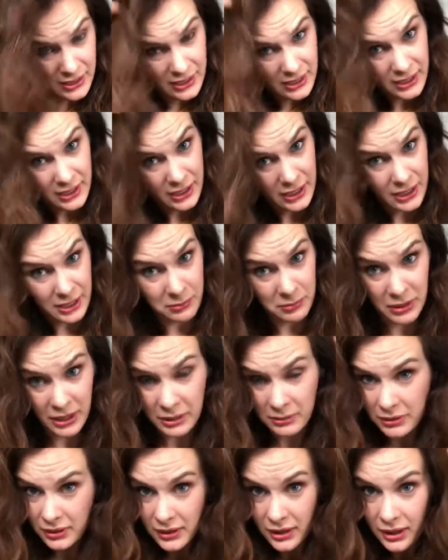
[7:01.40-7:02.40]
and kind of play
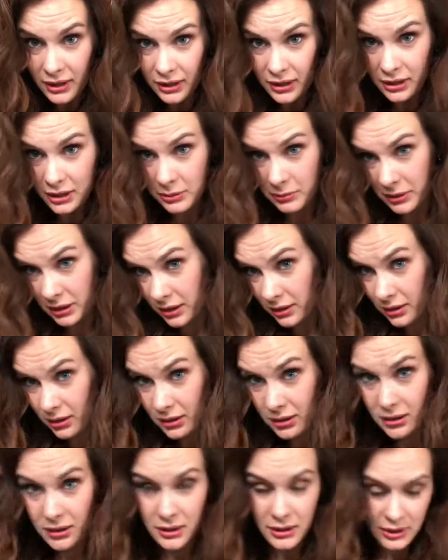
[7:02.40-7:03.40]
with it a little bit.
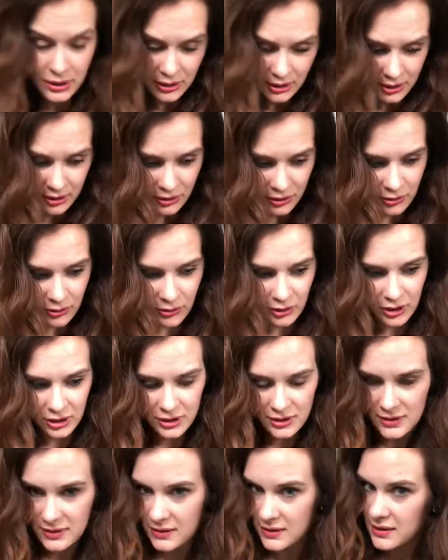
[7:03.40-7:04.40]

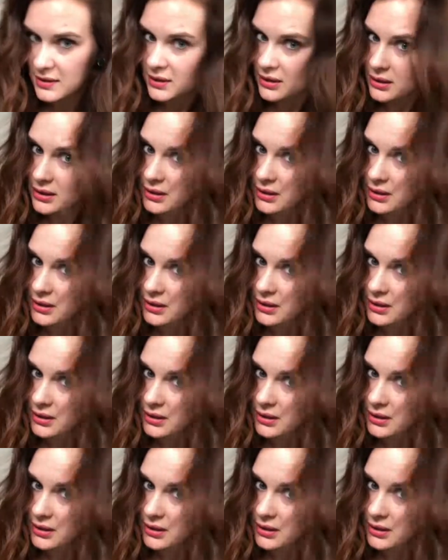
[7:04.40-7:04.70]
Coarse.